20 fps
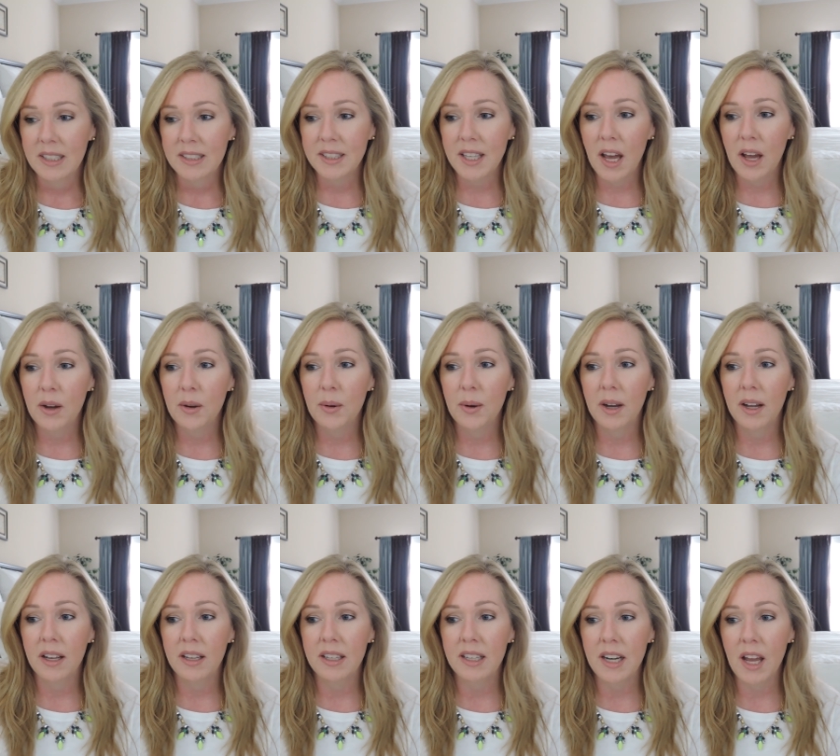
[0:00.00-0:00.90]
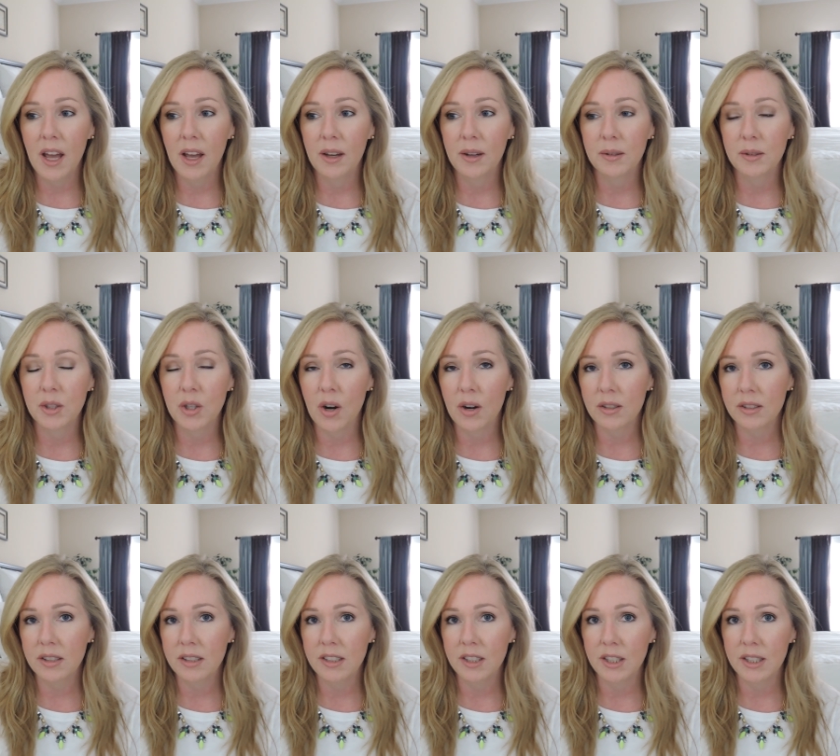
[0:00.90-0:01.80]
So, you know,
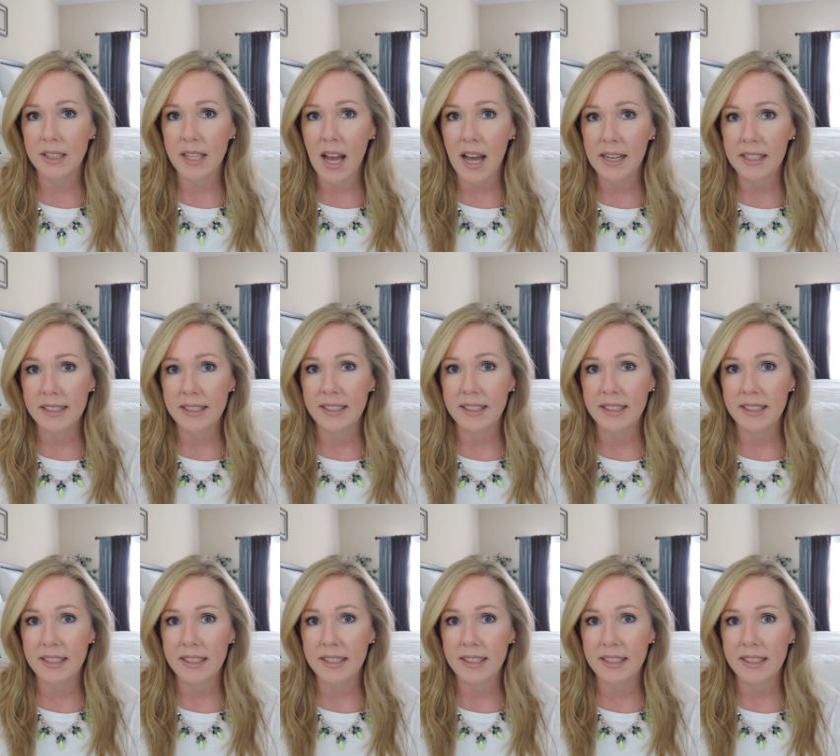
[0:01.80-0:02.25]
Charleston just kind